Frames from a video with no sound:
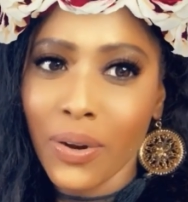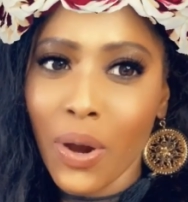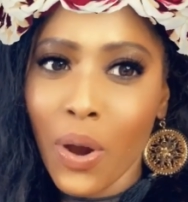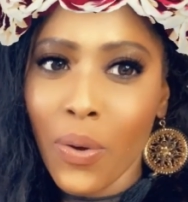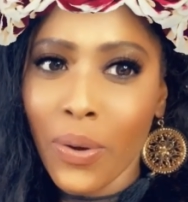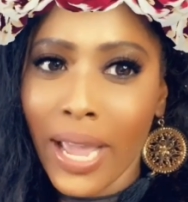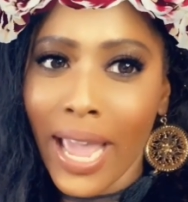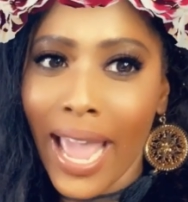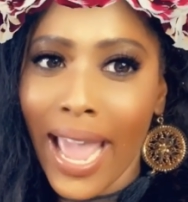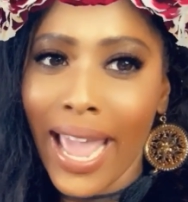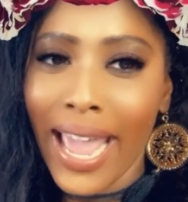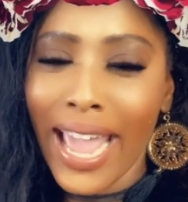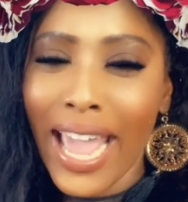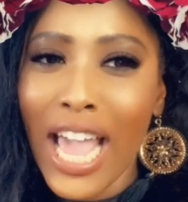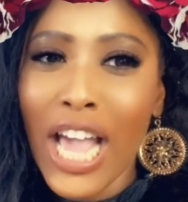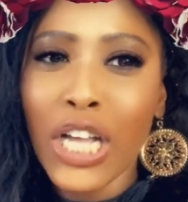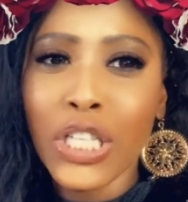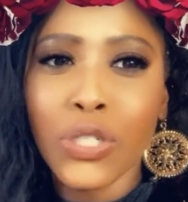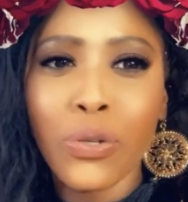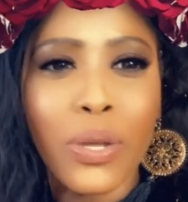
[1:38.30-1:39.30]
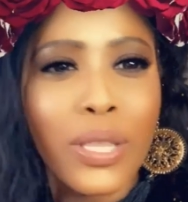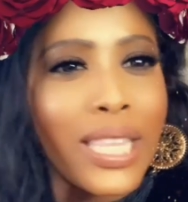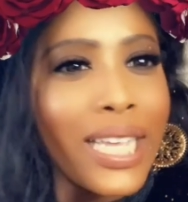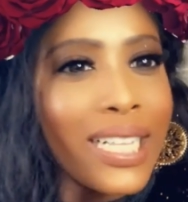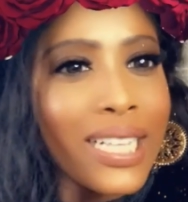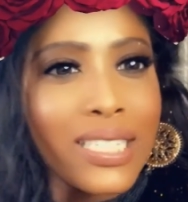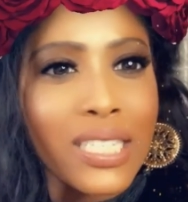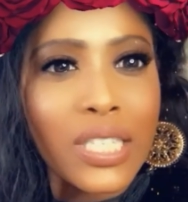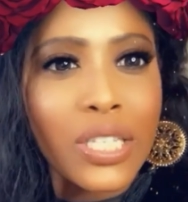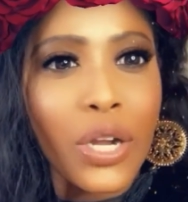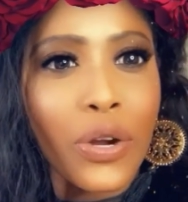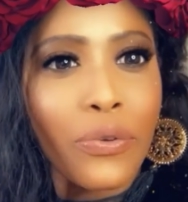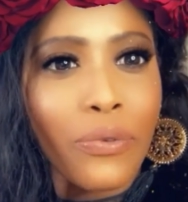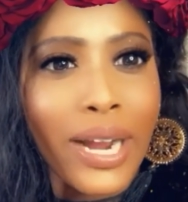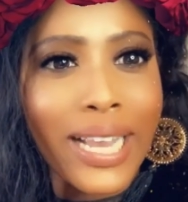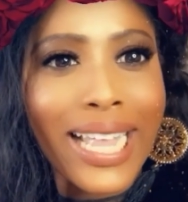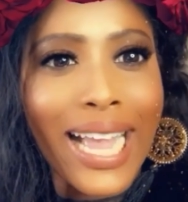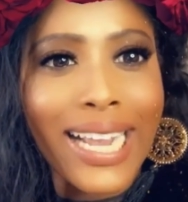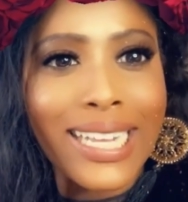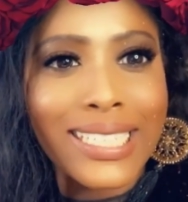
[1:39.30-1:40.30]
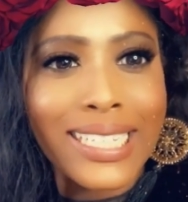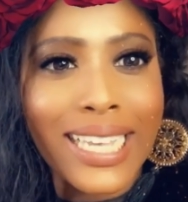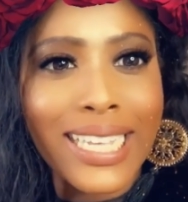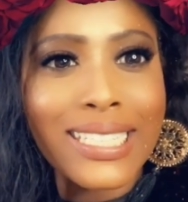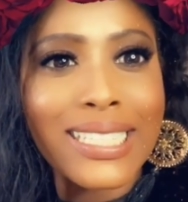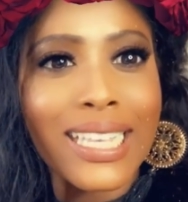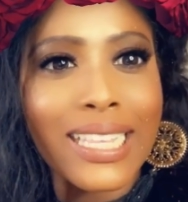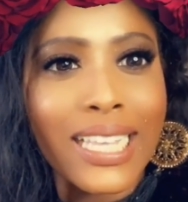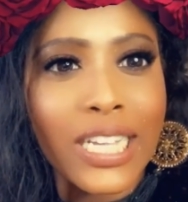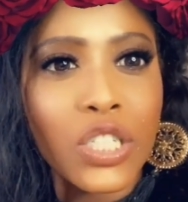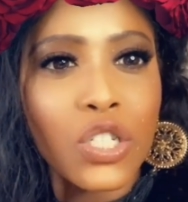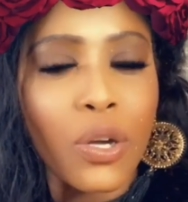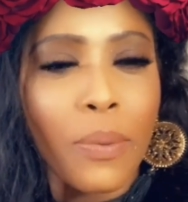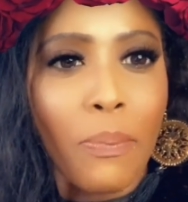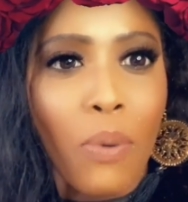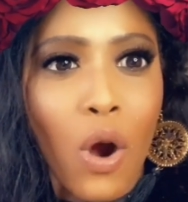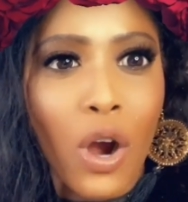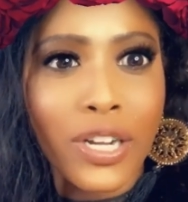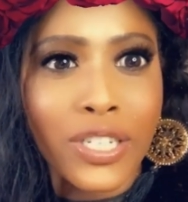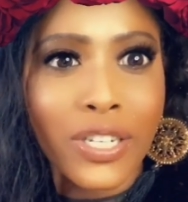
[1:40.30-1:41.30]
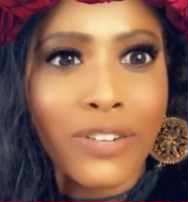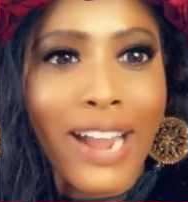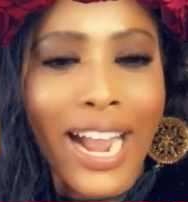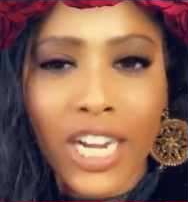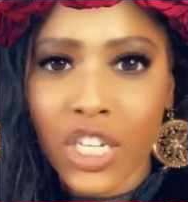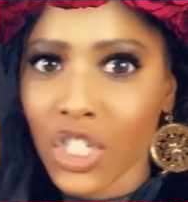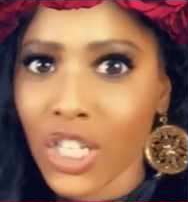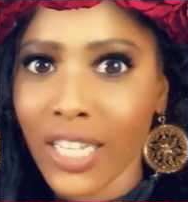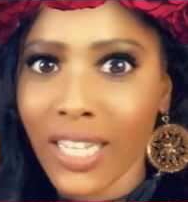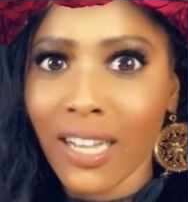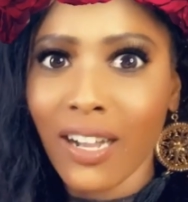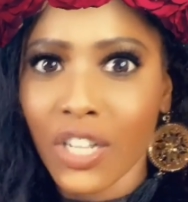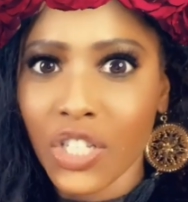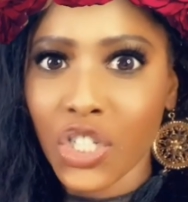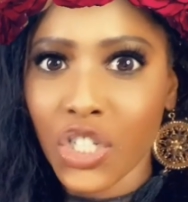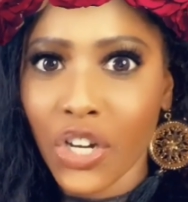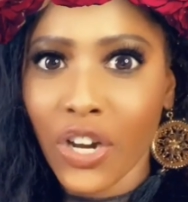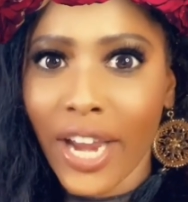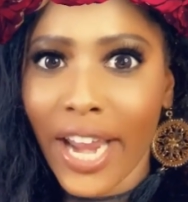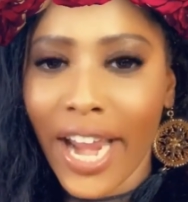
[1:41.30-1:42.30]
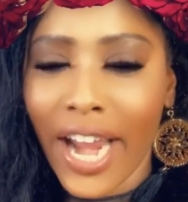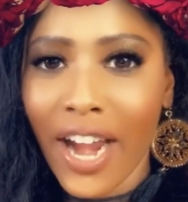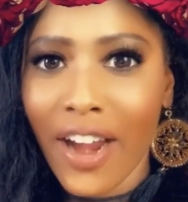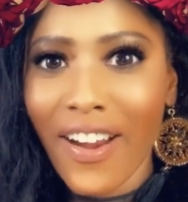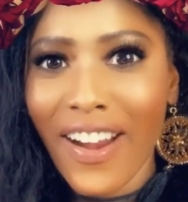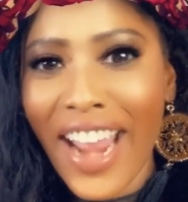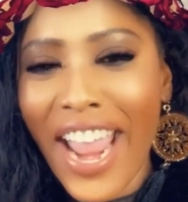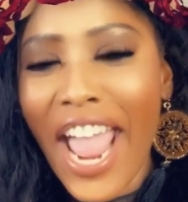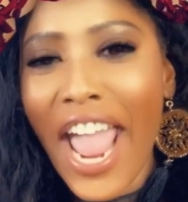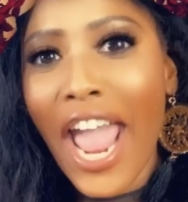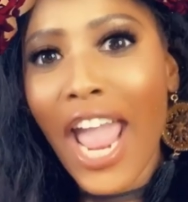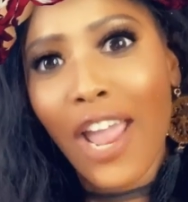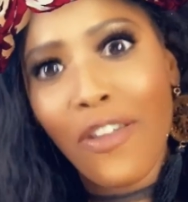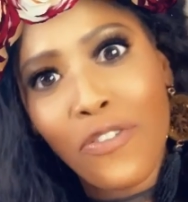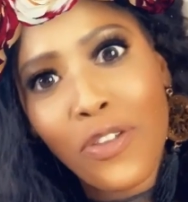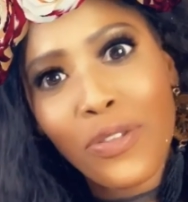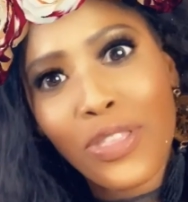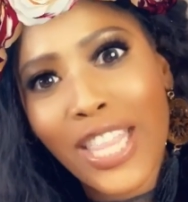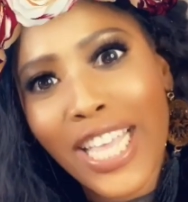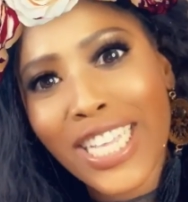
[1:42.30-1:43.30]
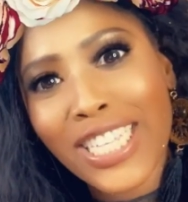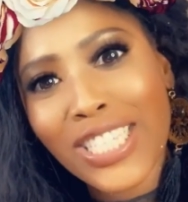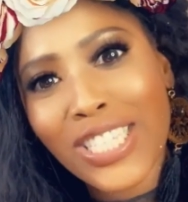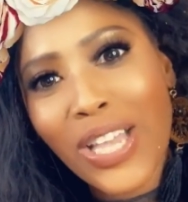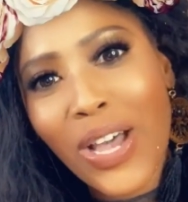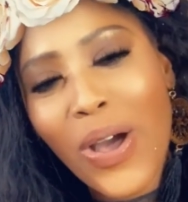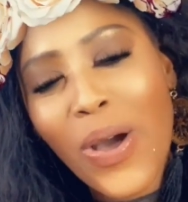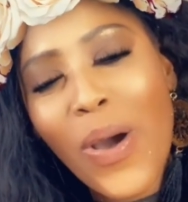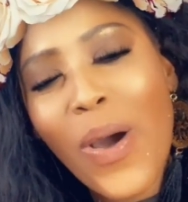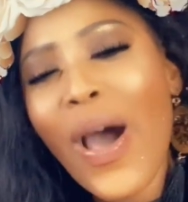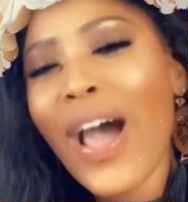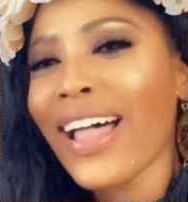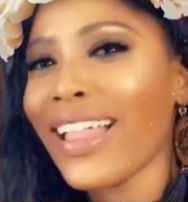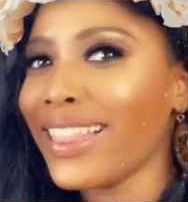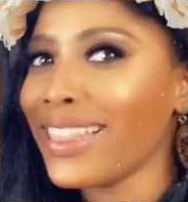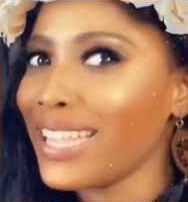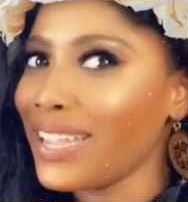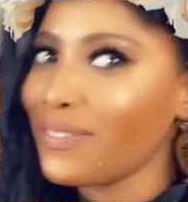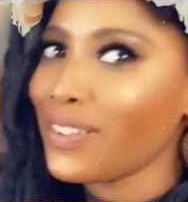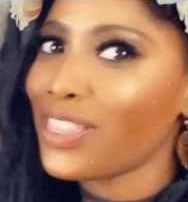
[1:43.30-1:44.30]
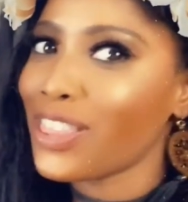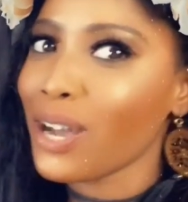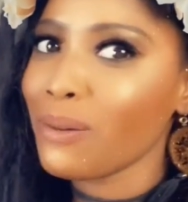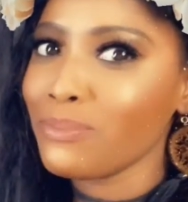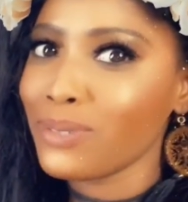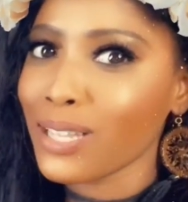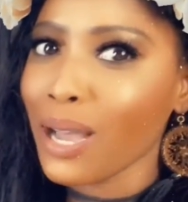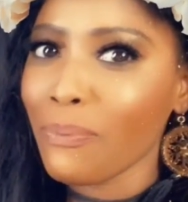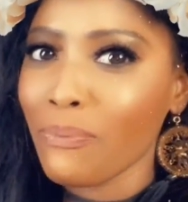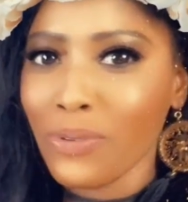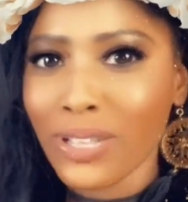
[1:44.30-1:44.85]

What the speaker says: Okay, do you think this is a great idea to let your partner actually cut your hair? If you think so, leave a thumbs up for